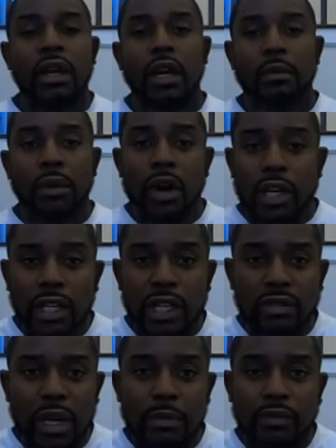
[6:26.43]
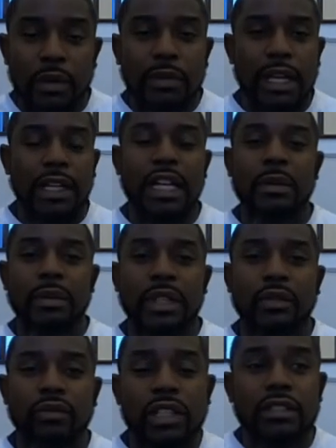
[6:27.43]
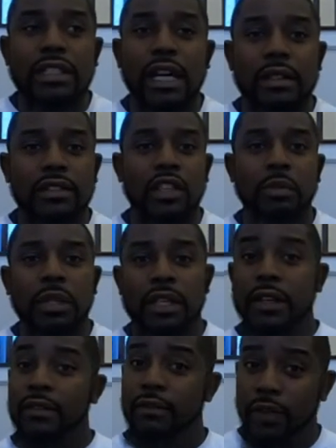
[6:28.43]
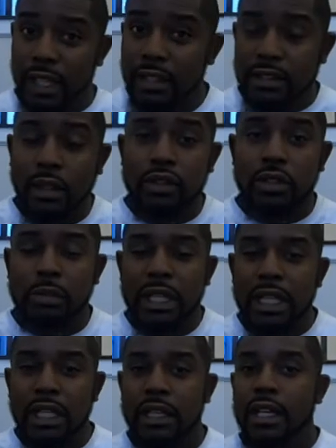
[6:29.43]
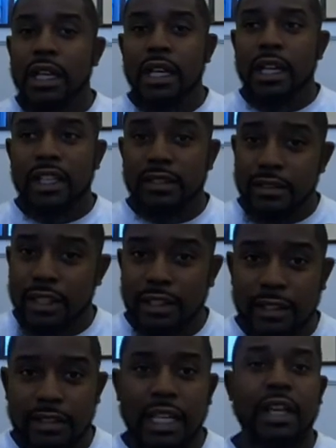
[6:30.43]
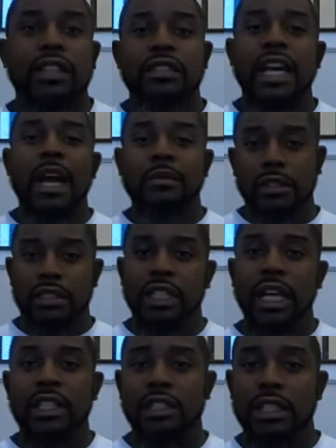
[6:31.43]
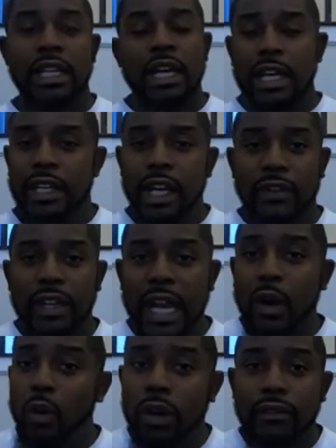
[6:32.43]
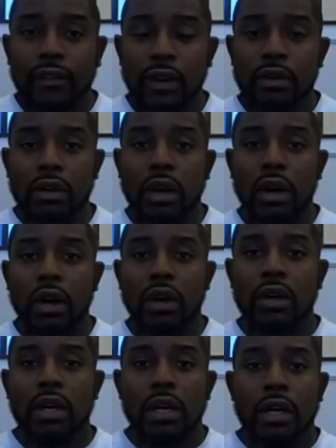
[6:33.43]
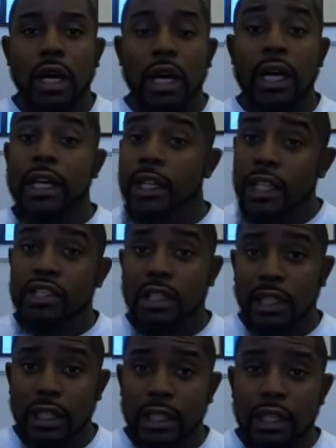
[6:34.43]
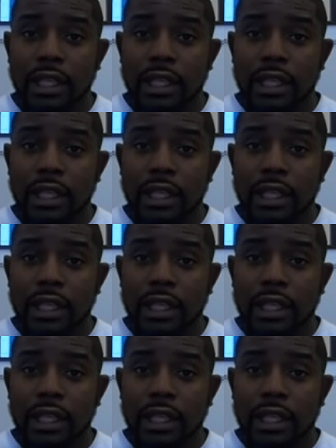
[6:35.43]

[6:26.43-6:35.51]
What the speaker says: a marketing rep from that company reached out to me via social media. This is how the times are changing. Never got one phone call initially.